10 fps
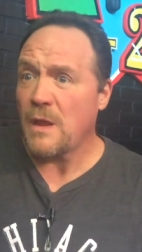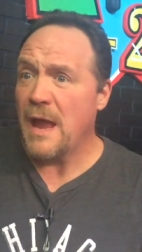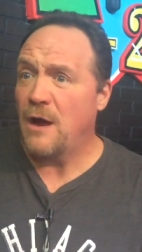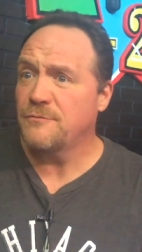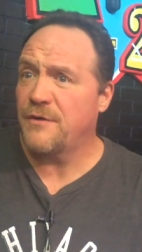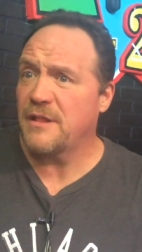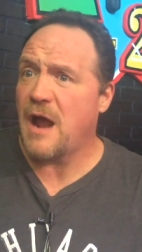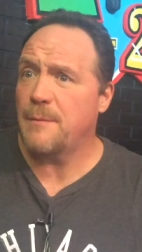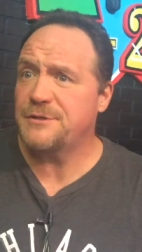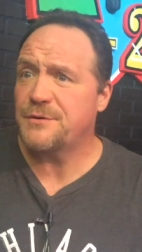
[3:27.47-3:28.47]
out in front of the
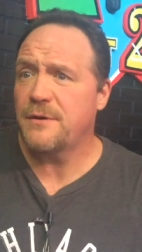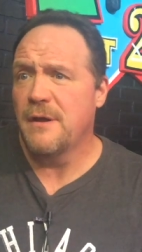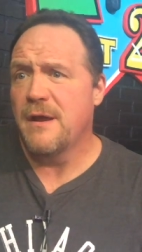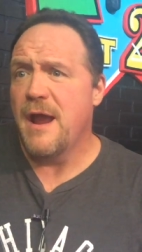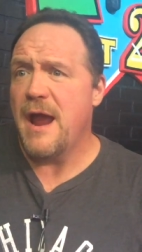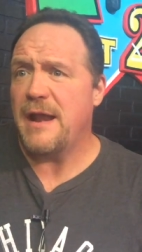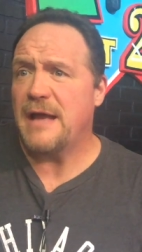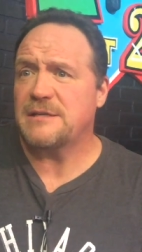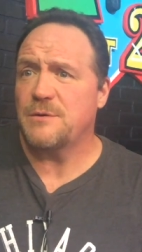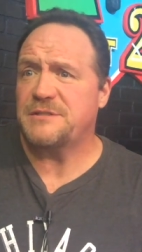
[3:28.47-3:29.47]
comedy store, and
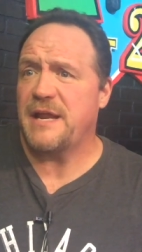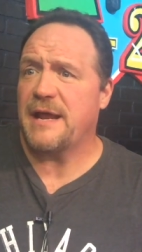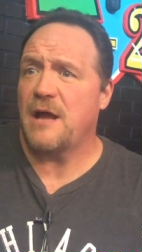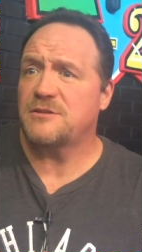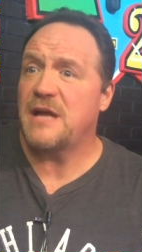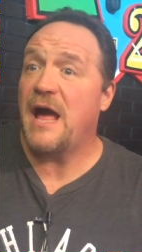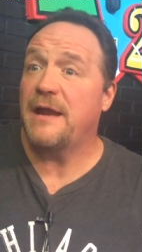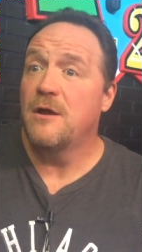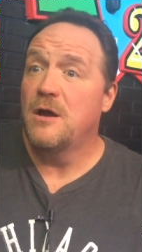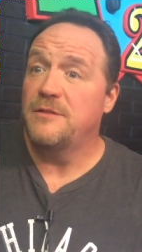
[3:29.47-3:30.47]
as I was standing
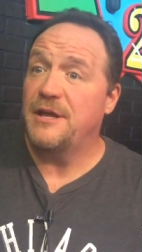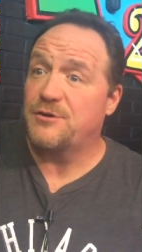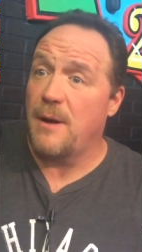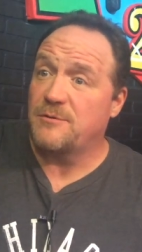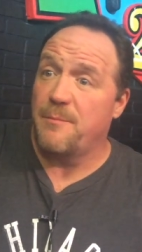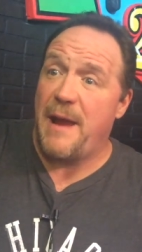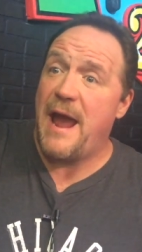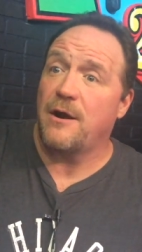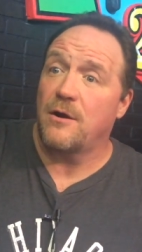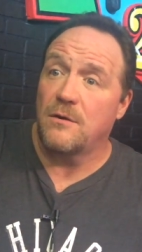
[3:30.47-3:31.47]
outside, they dropped a
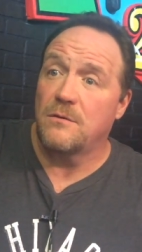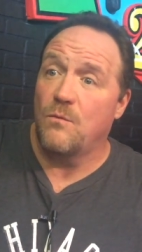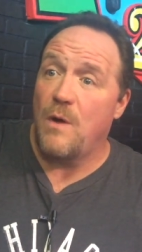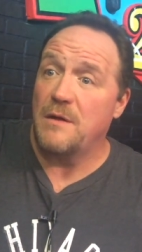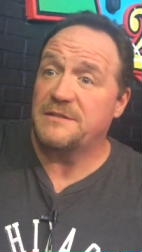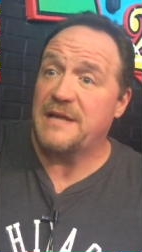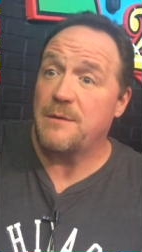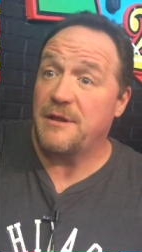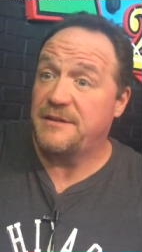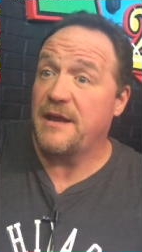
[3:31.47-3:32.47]
banner while I was standing
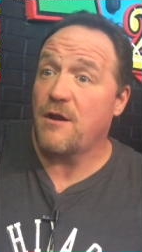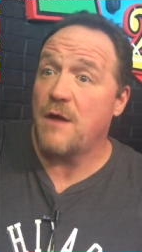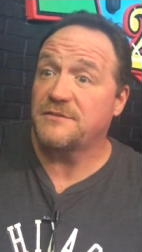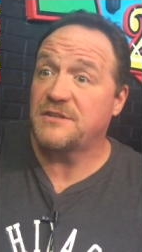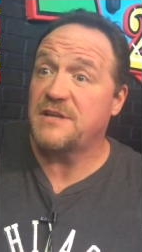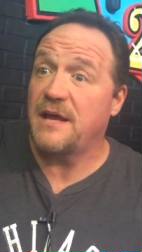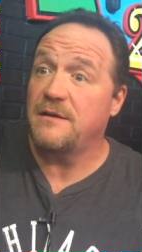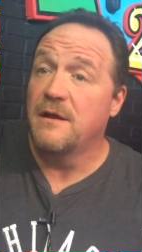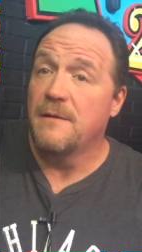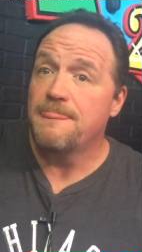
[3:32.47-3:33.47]
by the ticket office that
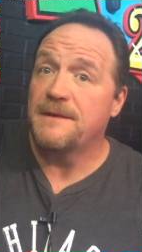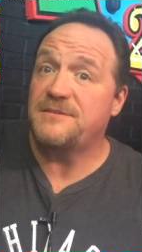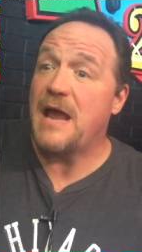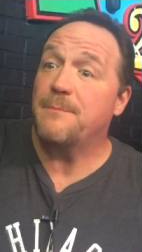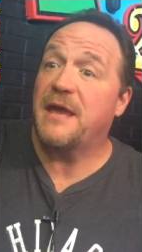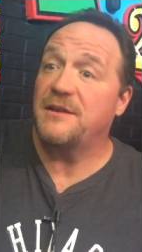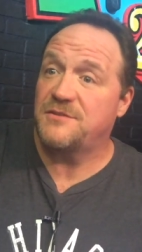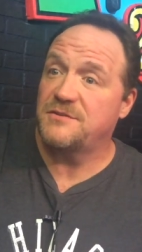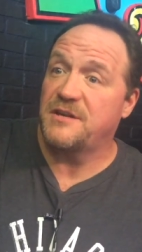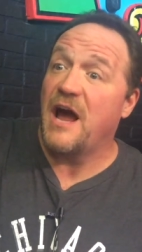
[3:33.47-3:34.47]
said, "Sam
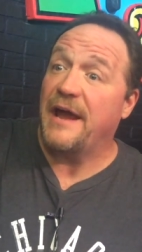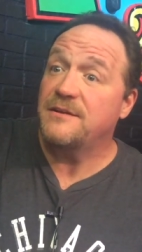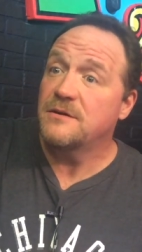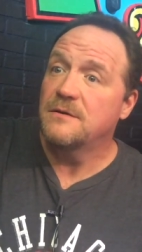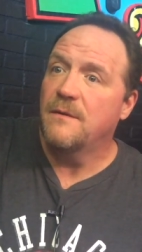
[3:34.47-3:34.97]
Kinison tonight,